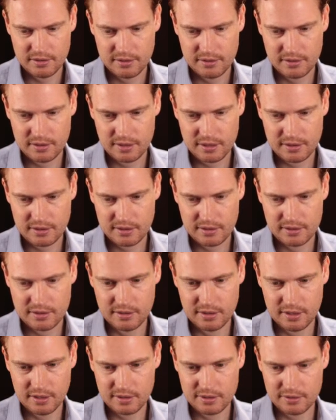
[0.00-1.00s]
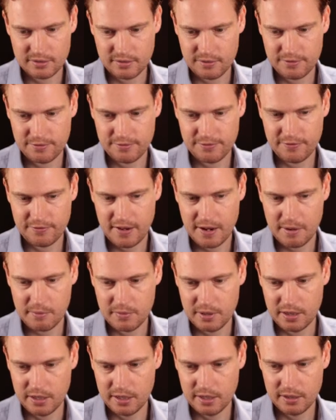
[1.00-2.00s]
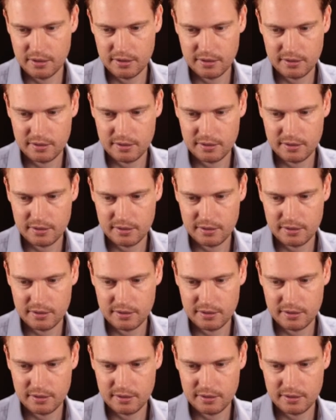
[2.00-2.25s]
Look at this nice sort of family.